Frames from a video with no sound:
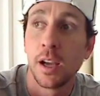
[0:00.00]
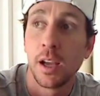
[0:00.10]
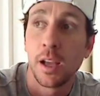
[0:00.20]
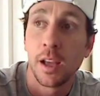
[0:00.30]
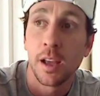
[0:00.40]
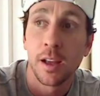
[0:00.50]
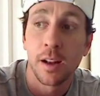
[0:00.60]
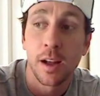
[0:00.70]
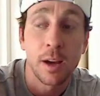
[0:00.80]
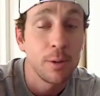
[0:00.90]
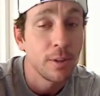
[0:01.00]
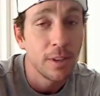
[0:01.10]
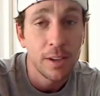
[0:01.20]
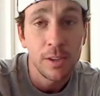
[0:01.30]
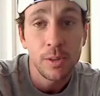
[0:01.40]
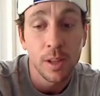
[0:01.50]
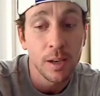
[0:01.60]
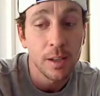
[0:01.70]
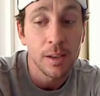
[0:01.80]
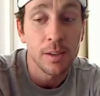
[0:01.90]
And I will tell you
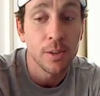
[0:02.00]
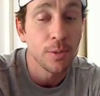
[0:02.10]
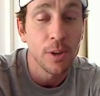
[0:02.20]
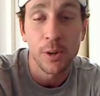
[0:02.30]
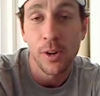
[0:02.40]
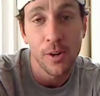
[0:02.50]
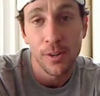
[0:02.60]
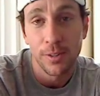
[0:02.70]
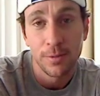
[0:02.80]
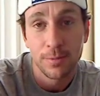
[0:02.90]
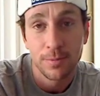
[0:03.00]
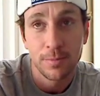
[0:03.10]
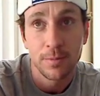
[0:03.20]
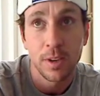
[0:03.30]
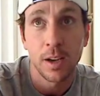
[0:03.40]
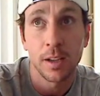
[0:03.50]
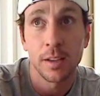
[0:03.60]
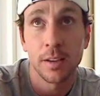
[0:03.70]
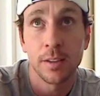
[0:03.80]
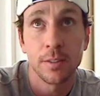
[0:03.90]
that it is very hard.
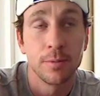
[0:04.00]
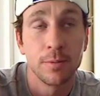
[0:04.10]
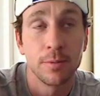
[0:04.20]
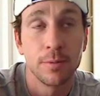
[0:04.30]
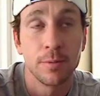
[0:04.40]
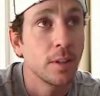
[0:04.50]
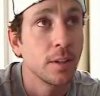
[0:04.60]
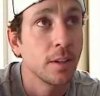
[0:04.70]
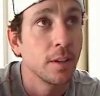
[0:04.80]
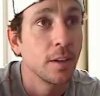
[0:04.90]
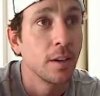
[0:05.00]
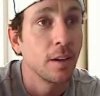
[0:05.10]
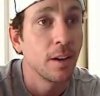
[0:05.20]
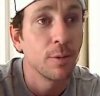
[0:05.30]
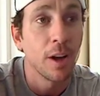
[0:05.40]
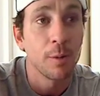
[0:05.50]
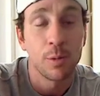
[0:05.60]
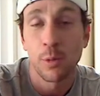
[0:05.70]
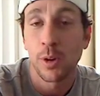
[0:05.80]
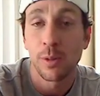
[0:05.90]
I've got them
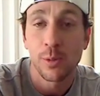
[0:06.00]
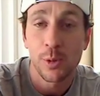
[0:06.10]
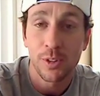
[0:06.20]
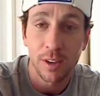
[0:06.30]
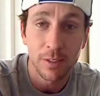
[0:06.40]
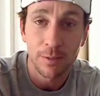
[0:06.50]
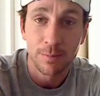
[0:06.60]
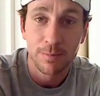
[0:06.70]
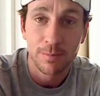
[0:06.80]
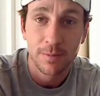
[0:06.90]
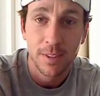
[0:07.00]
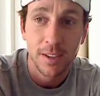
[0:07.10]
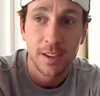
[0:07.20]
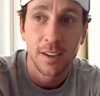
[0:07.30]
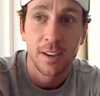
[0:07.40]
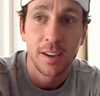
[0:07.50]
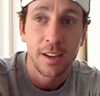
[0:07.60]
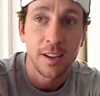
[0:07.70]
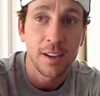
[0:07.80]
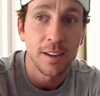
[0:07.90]
24/7.
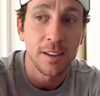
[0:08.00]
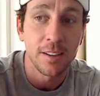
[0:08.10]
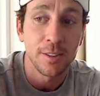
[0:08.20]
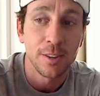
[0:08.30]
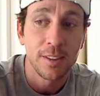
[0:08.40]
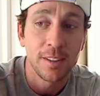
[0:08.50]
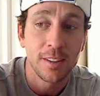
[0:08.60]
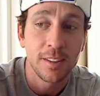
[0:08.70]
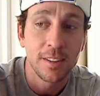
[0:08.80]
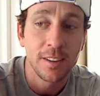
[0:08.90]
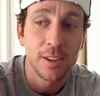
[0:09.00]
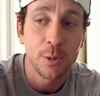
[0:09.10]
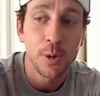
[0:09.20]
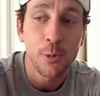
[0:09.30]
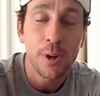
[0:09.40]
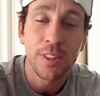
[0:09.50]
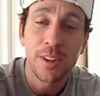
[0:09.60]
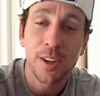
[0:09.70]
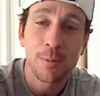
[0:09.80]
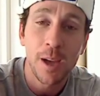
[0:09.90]
And it would be one thing
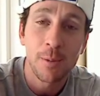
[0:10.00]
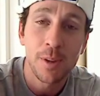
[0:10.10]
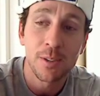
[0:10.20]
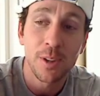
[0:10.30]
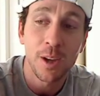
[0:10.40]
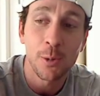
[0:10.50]
maybe if they were